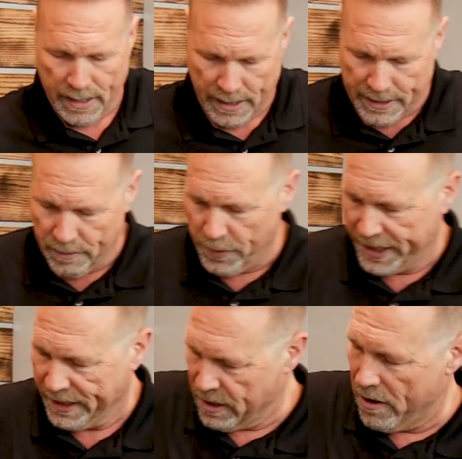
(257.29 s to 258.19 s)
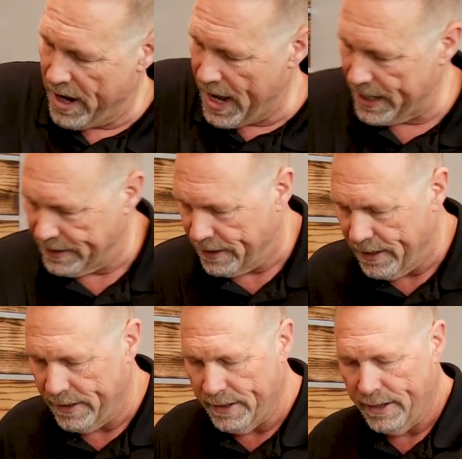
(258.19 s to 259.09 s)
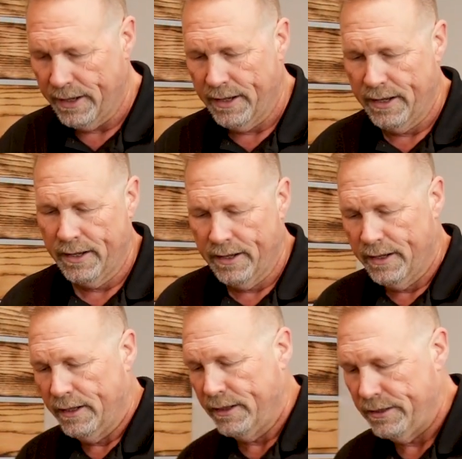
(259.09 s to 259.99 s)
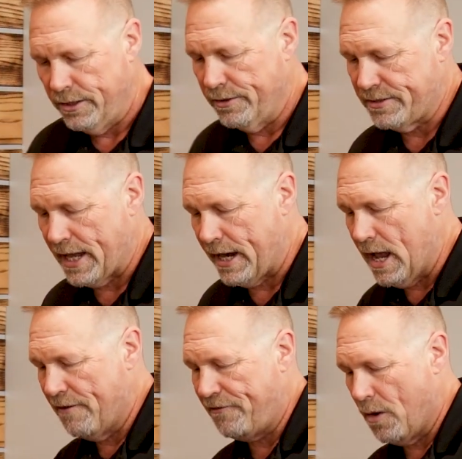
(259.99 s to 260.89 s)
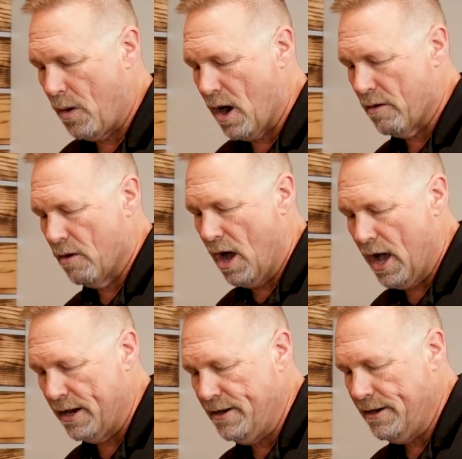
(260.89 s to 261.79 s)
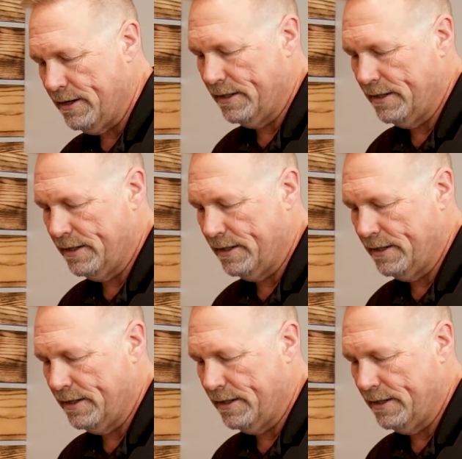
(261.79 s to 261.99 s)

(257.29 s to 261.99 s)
And then we can go ahead and use that F.O.R rod